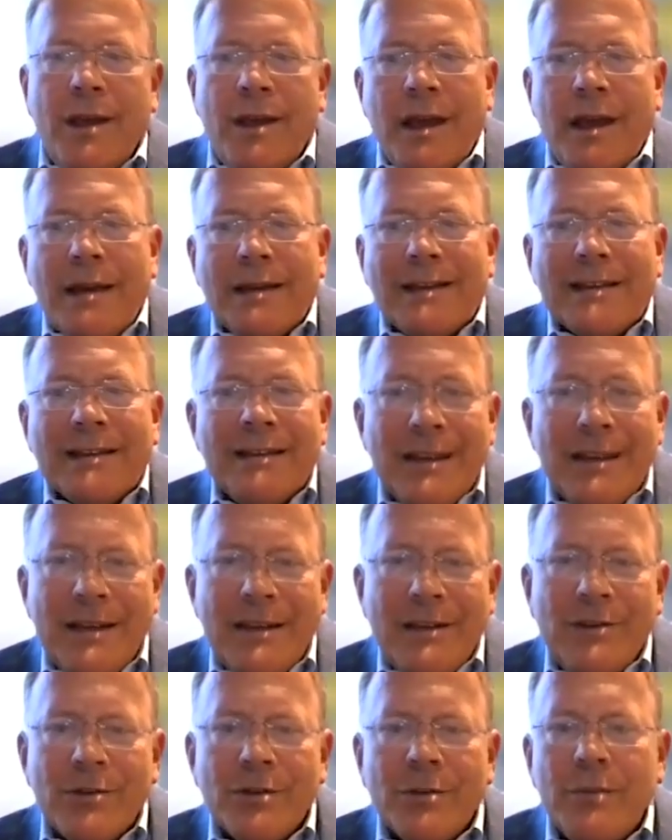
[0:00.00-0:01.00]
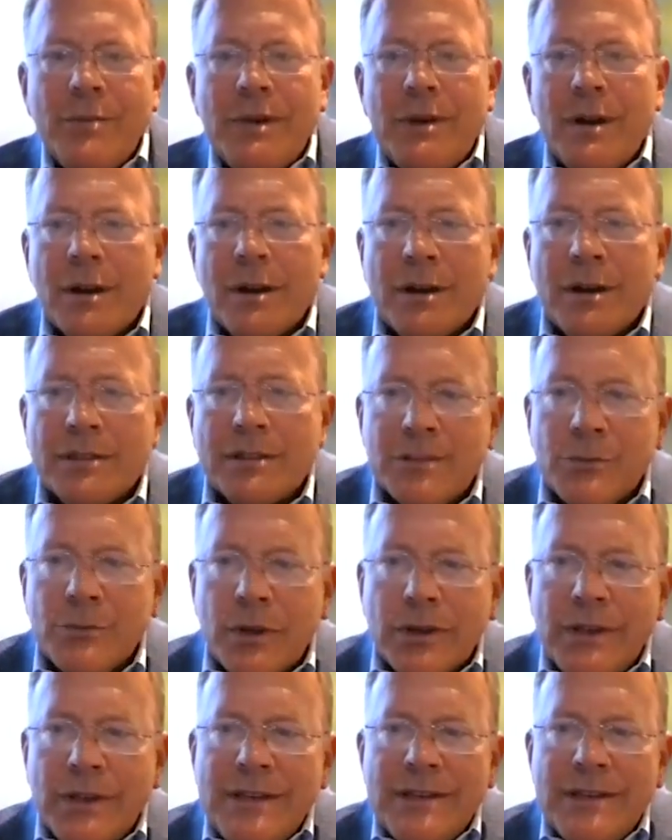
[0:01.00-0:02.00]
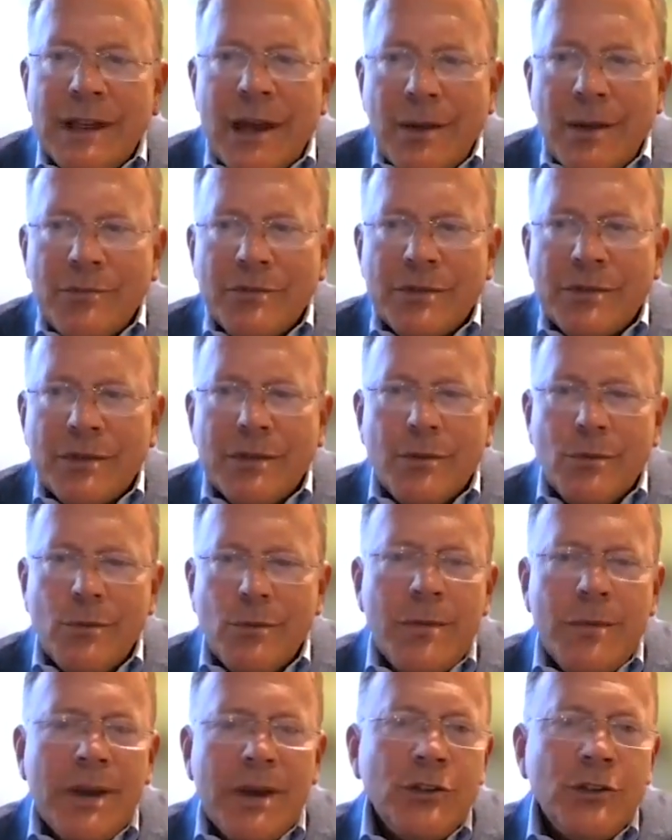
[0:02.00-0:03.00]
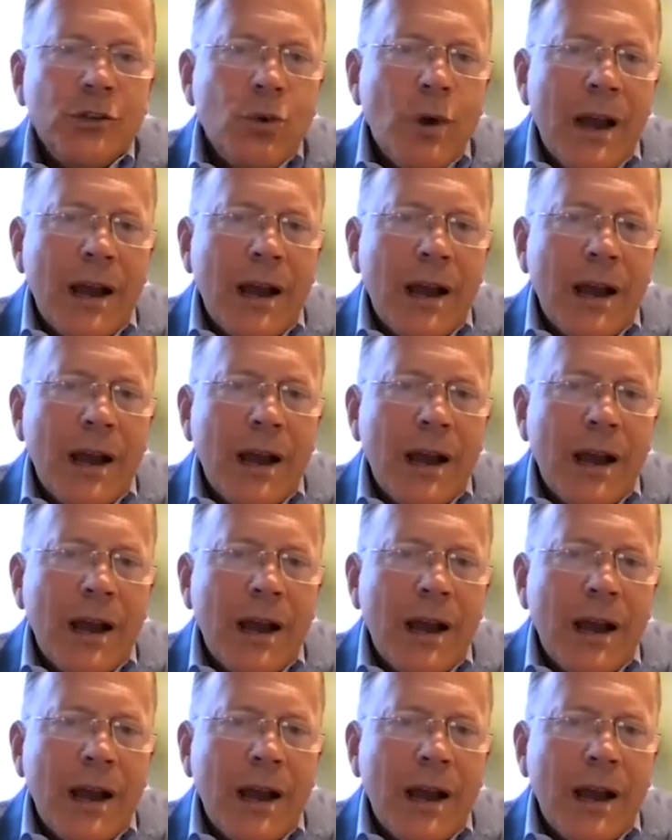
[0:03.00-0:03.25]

and continue to meet our customer lead times. We made two